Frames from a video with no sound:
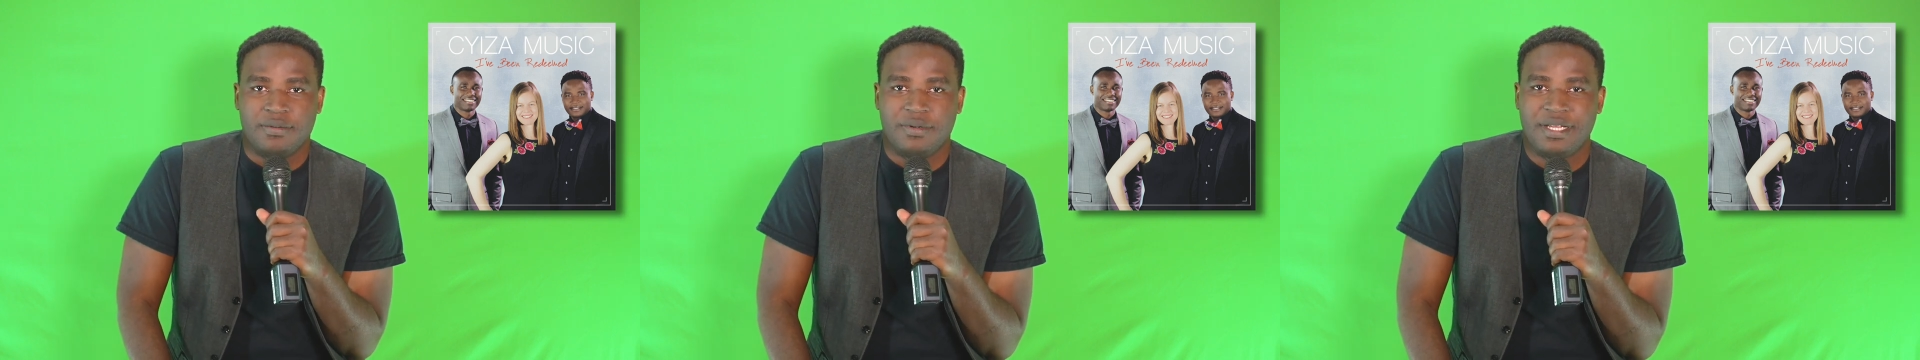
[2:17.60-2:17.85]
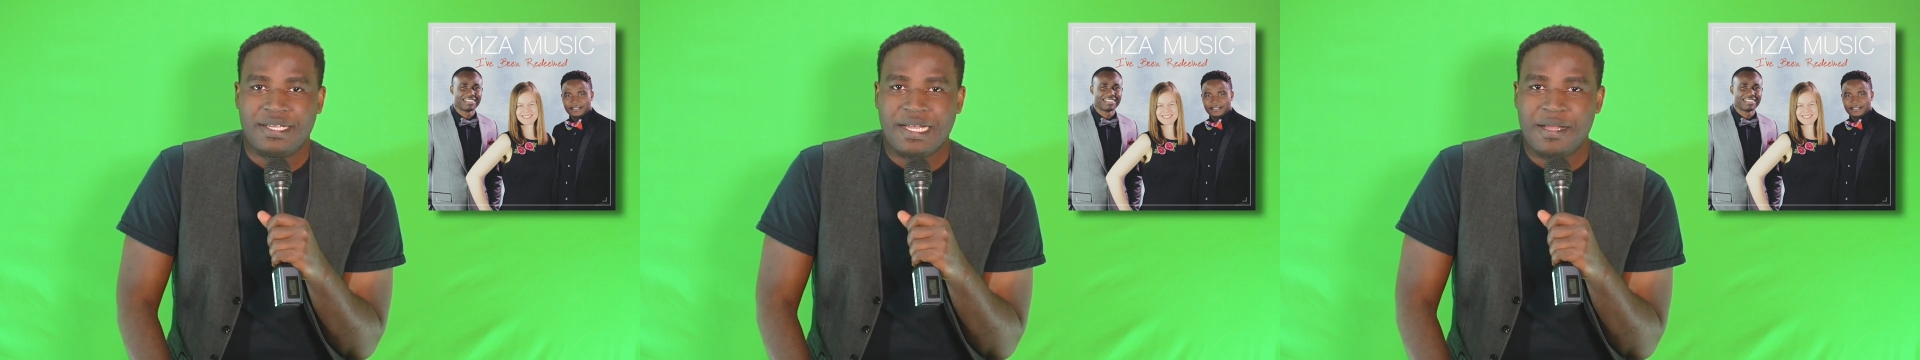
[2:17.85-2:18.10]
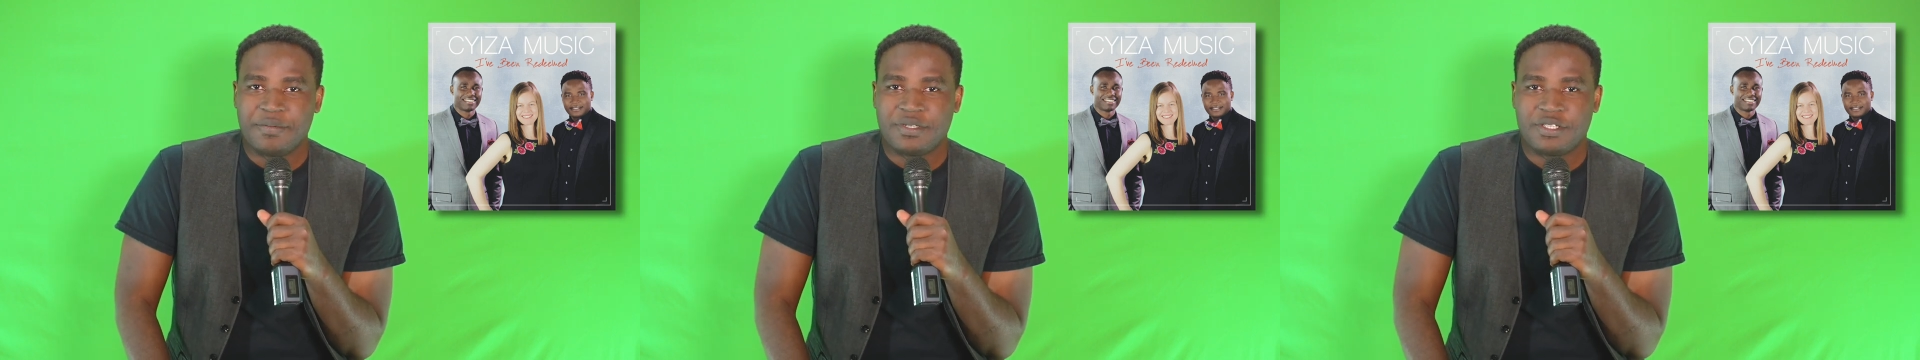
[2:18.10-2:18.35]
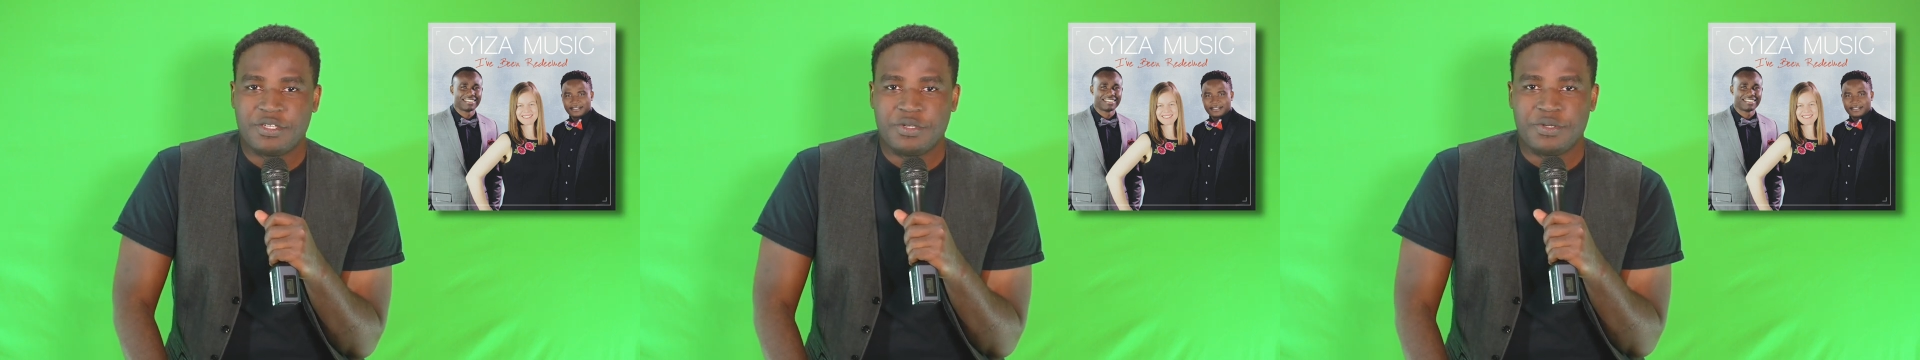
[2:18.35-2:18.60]
when it
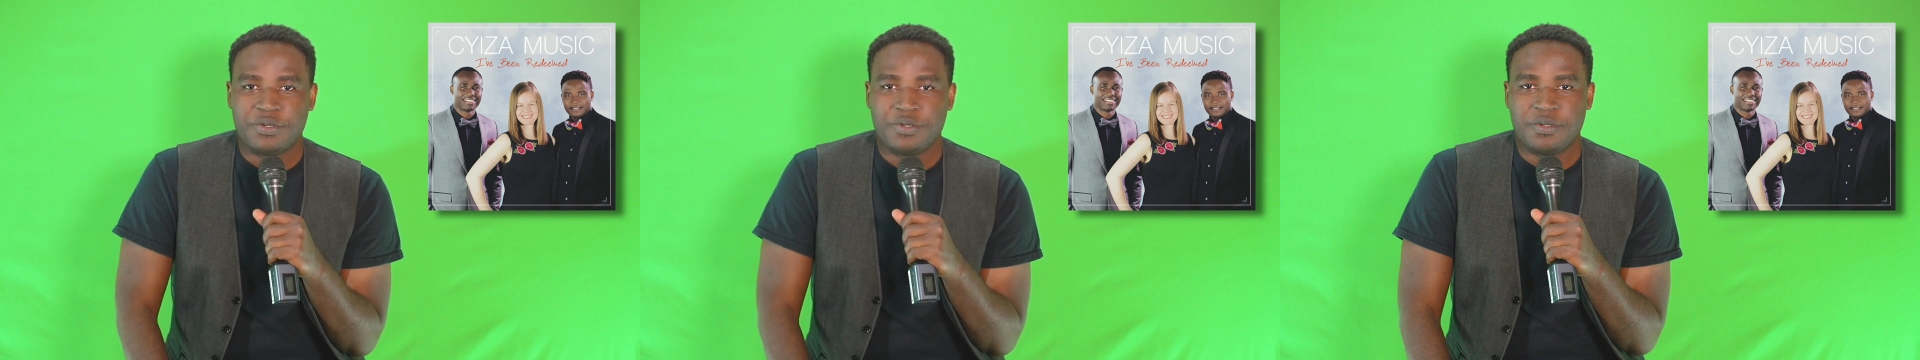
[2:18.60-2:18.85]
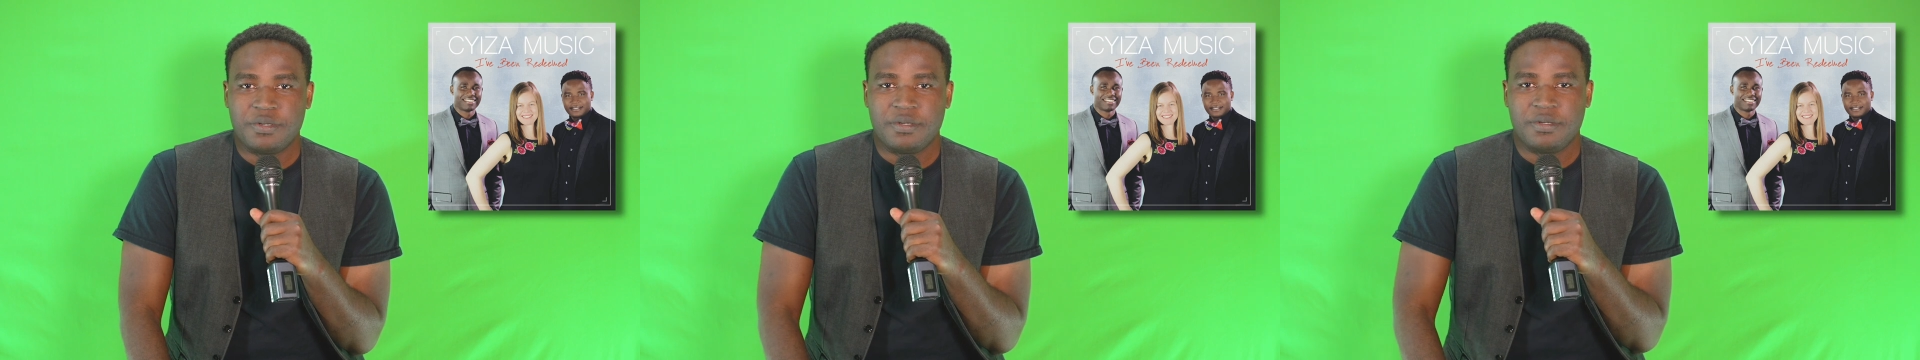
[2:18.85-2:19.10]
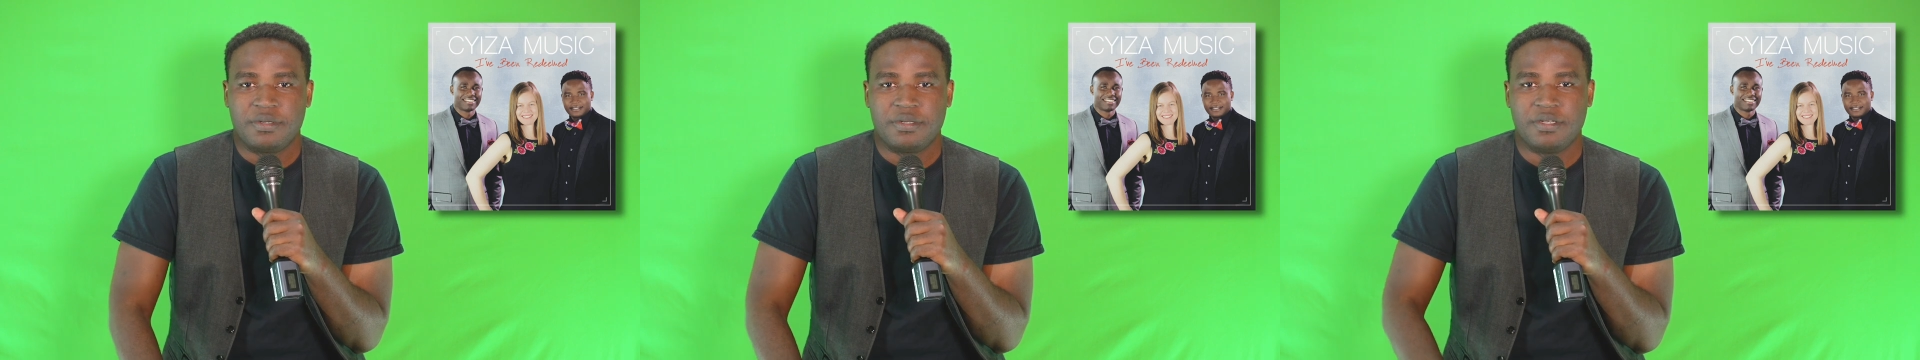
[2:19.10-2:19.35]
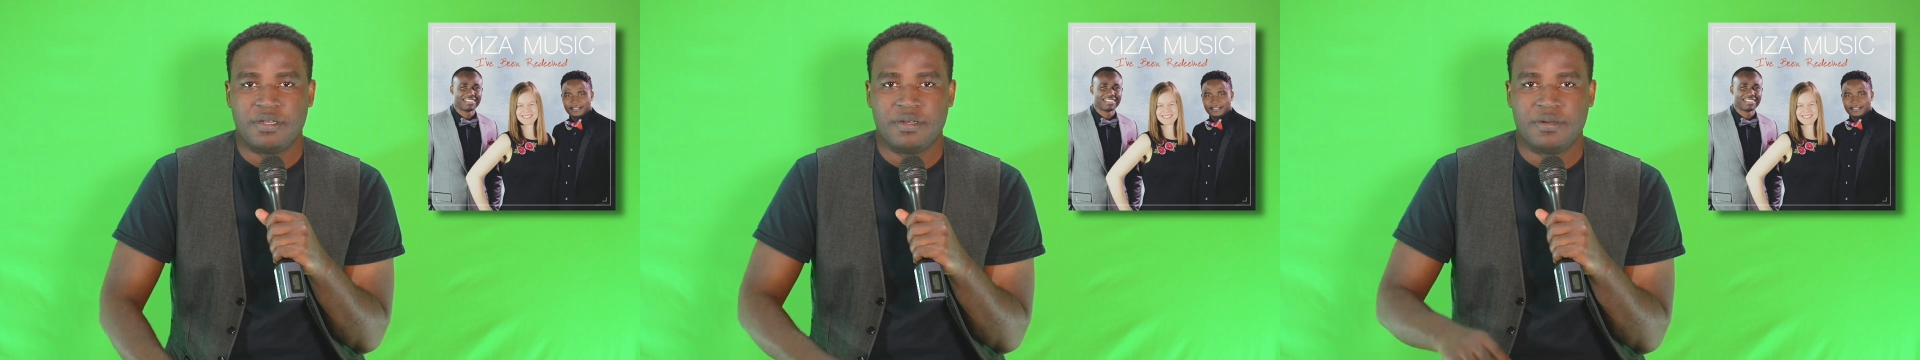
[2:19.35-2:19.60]
comes to,
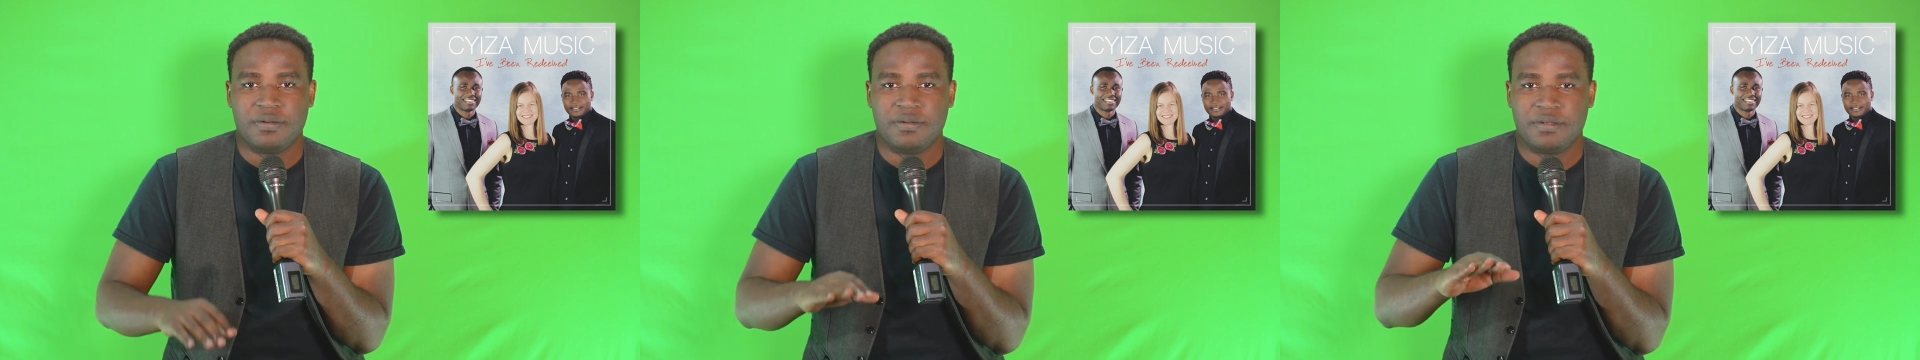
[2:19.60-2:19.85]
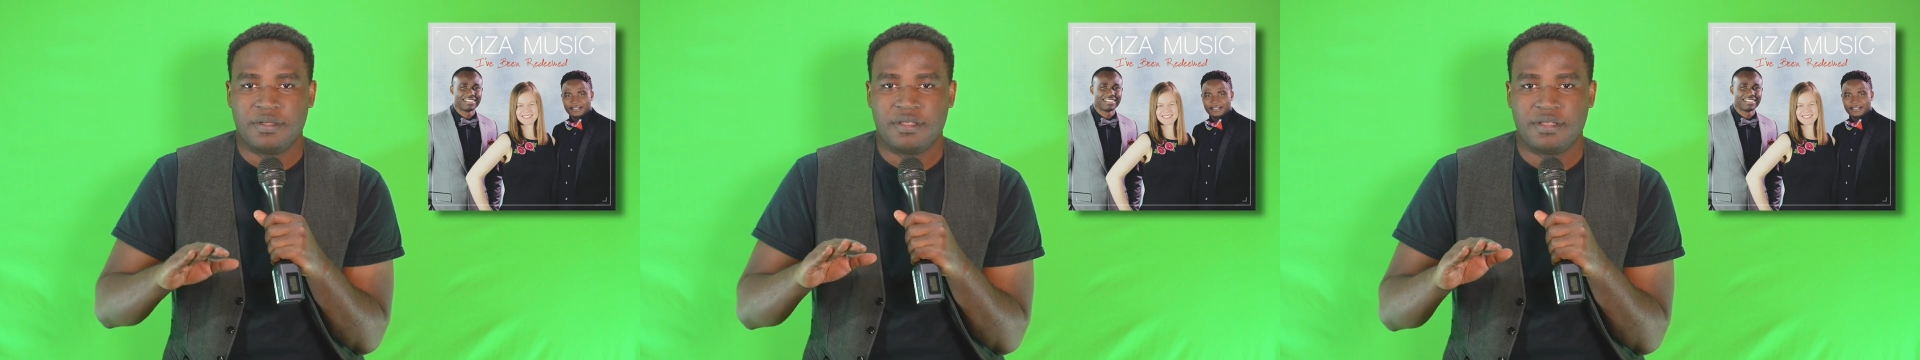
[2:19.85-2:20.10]
you know,